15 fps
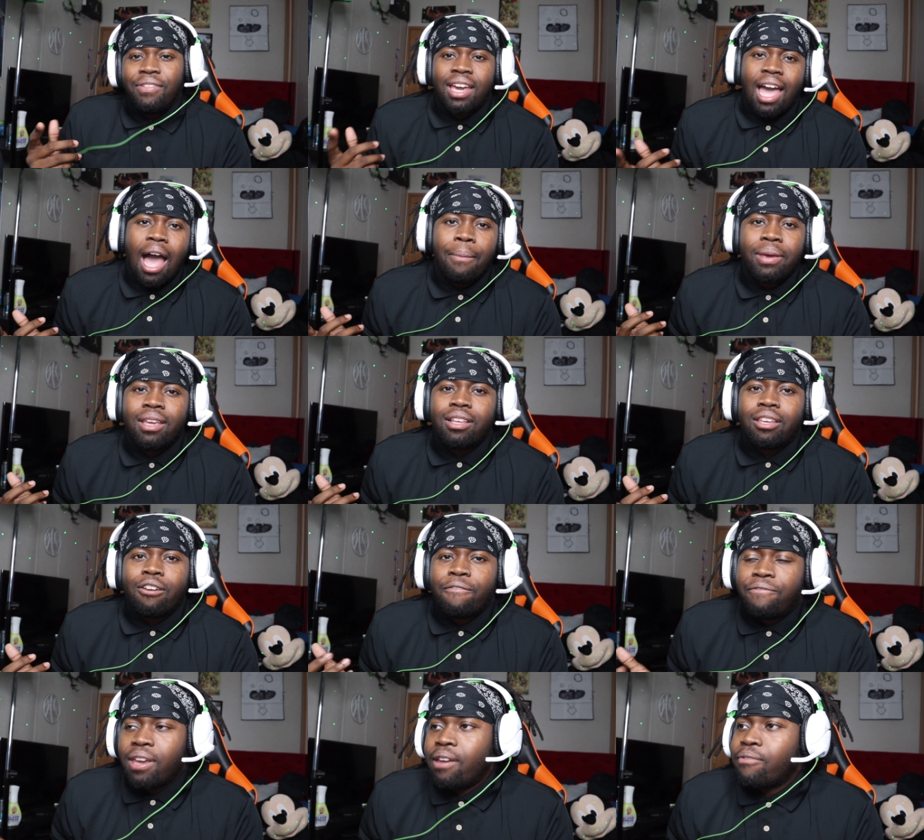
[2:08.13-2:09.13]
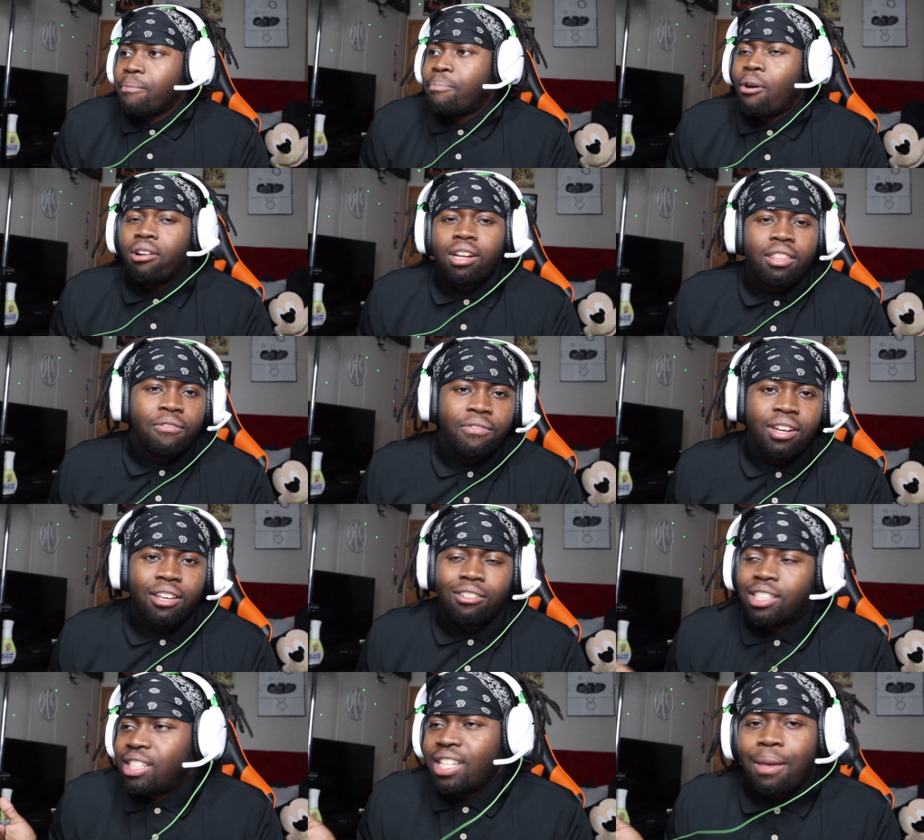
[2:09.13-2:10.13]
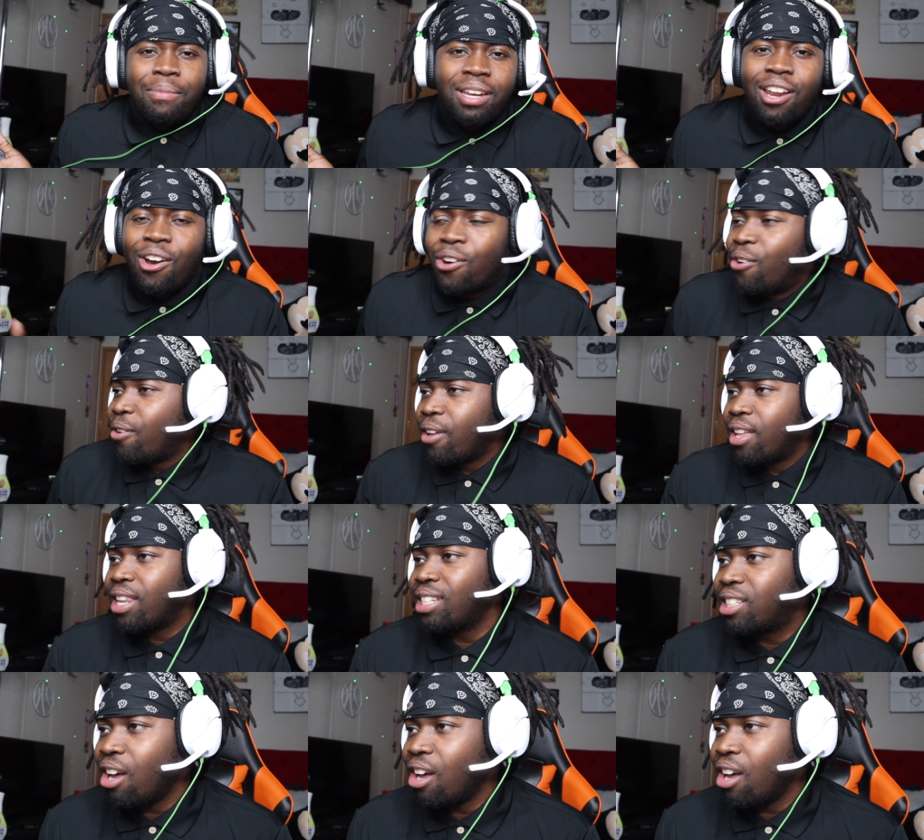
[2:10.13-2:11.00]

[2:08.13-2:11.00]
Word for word: a comment your favorite part of the video. Just let me know. Let's